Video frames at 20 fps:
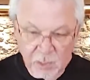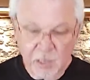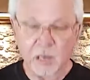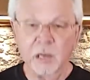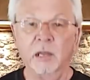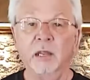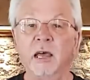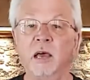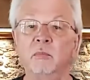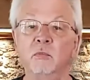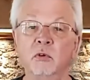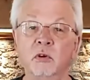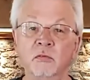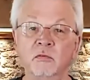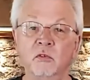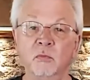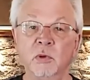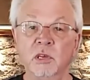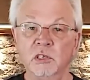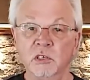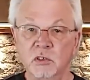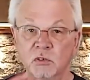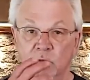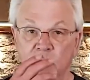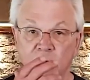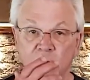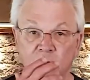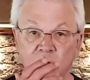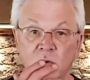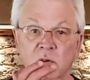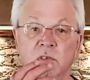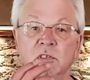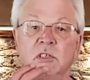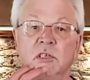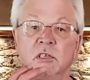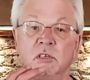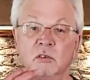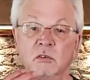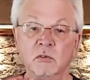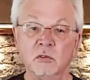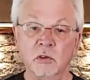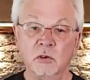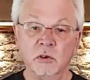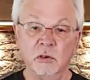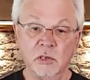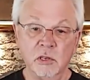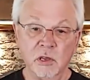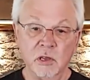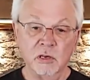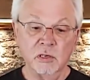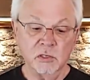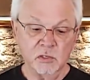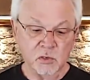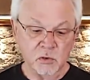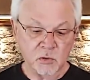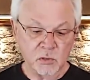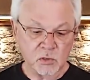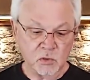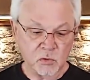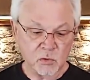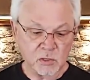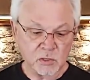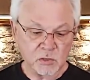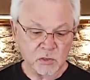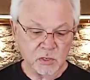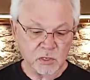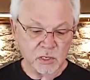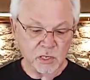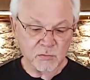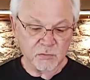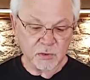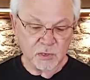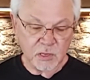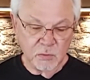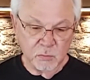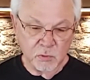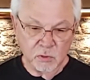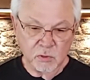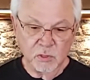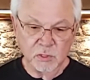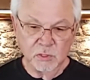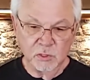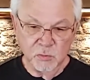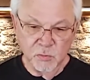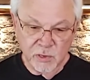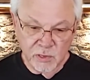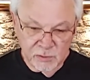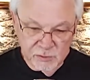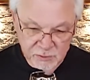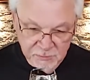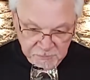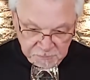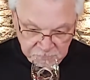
get a lot more information through your nose than you do through your tongue, so it's always good to give it a couple good smells.